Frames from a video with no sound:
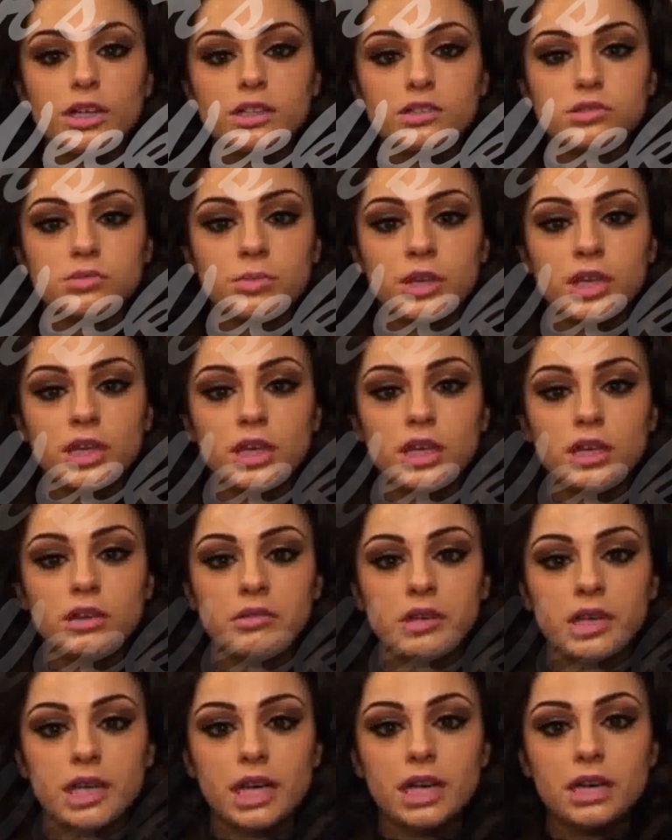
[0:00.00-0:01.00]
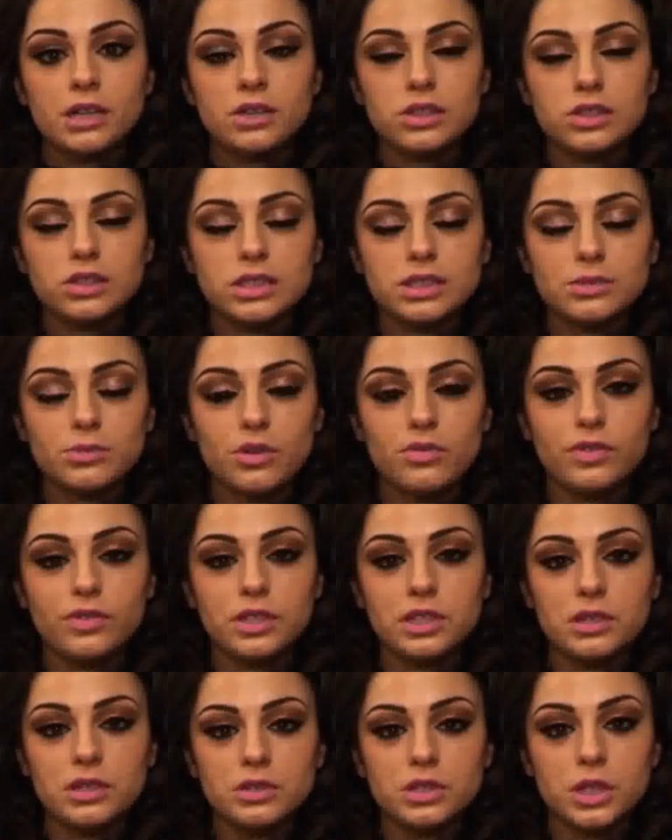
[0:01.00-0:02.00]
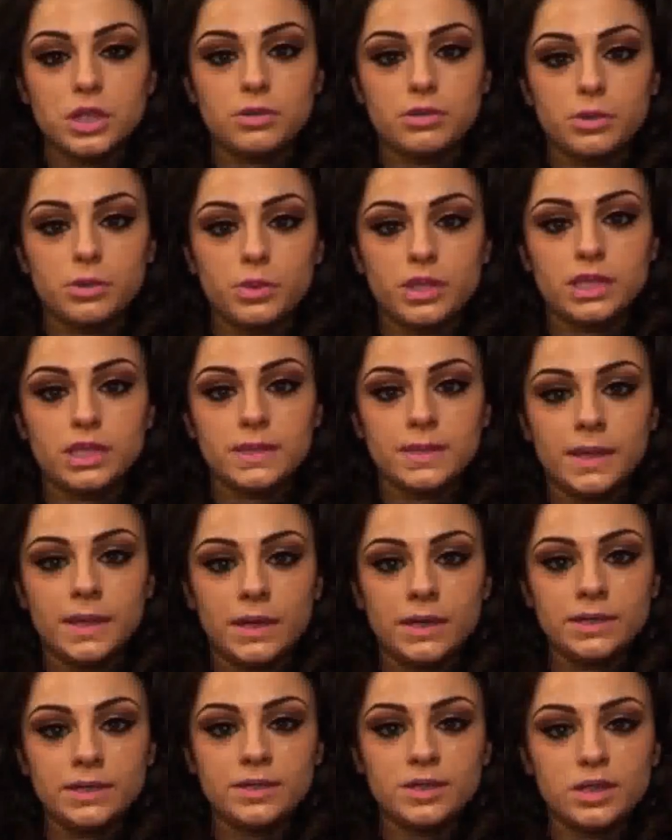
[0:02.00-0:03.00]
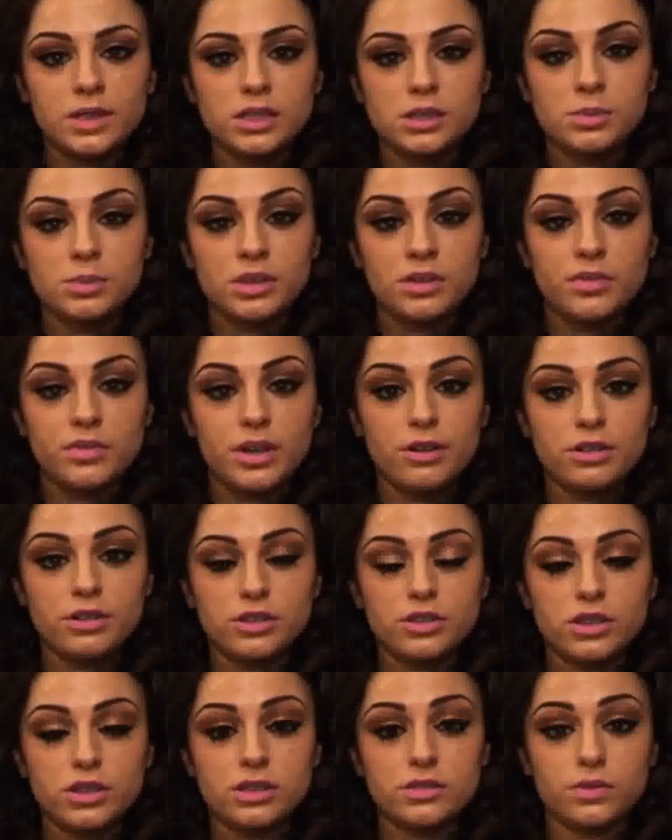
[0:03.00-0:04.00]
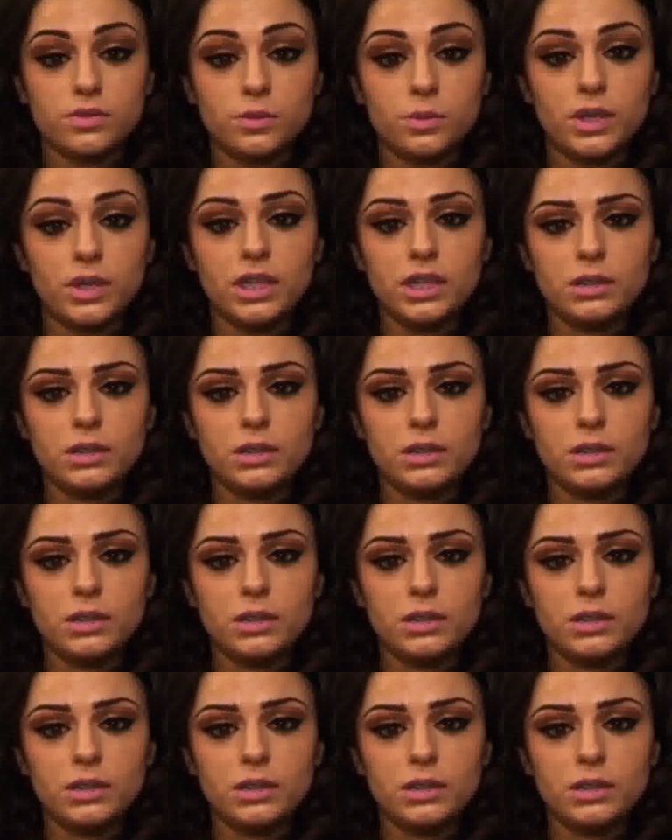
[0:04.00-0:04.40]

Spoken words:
it's me here again. This is my video diary week 9. It's been a very stressful